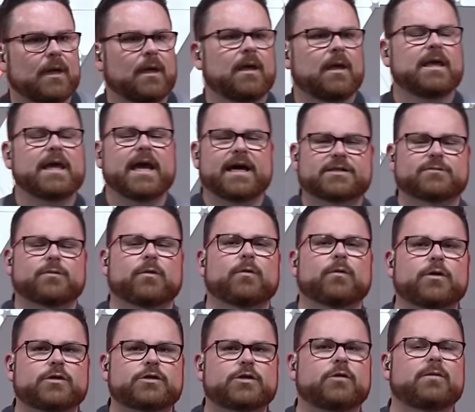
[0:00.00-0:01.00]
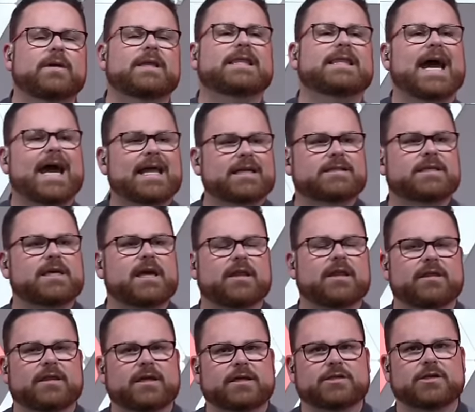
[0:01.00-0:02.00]
Yes, Naruto, that is the
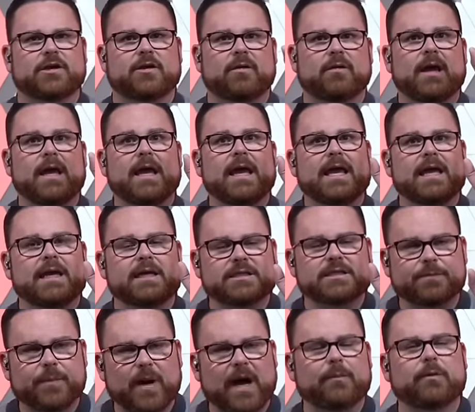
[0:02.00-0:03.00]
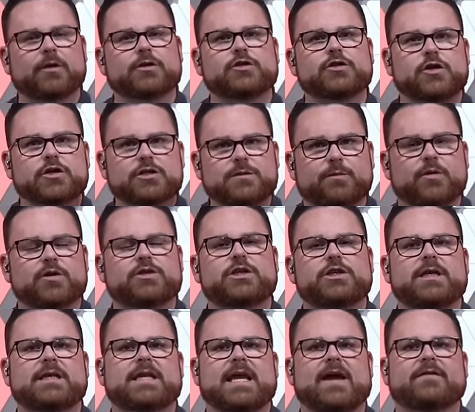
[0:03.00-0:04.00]
other thing too. It is publishers
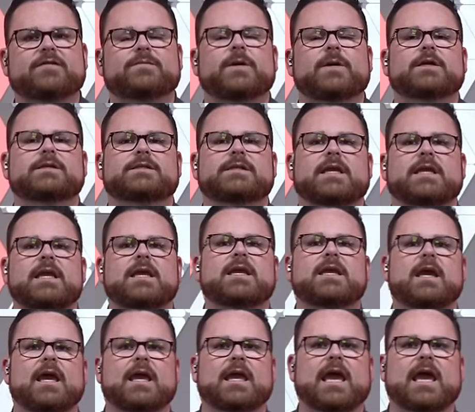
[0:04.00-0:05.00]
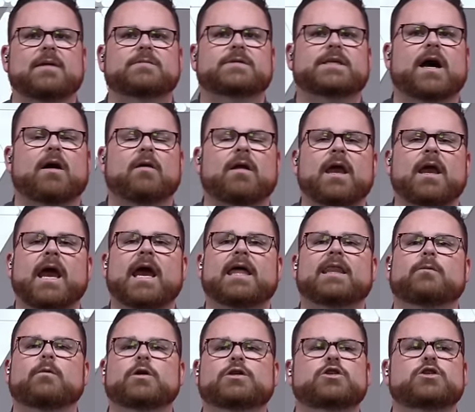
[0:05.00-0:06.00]
pushing devs because they need to get games out. And
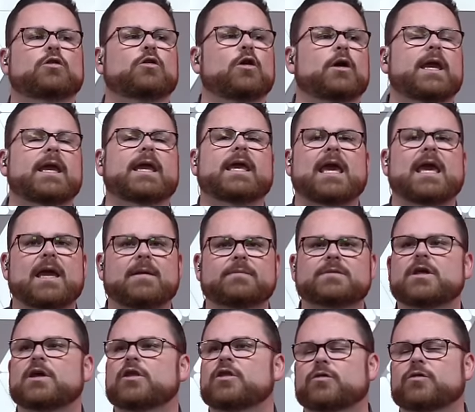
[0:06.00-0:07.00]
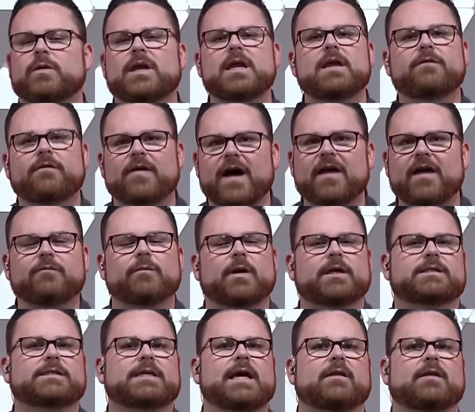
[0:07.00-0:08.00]
then what you look at games three, five
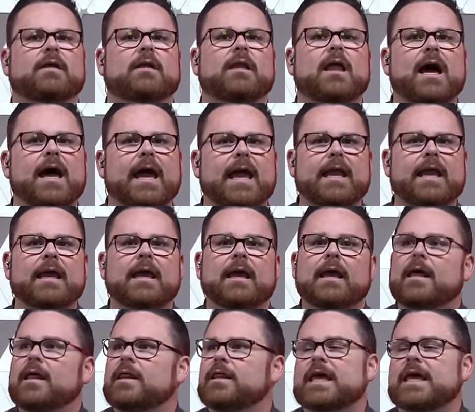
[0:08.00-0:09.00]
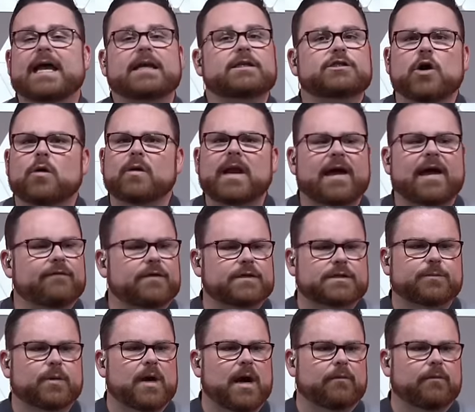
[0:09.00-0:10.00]
months down the line that don't have this
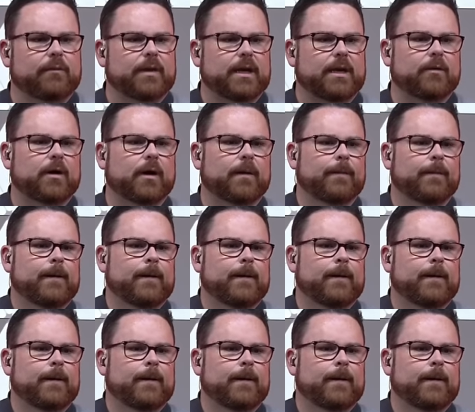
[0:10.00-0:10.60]
problem anymore.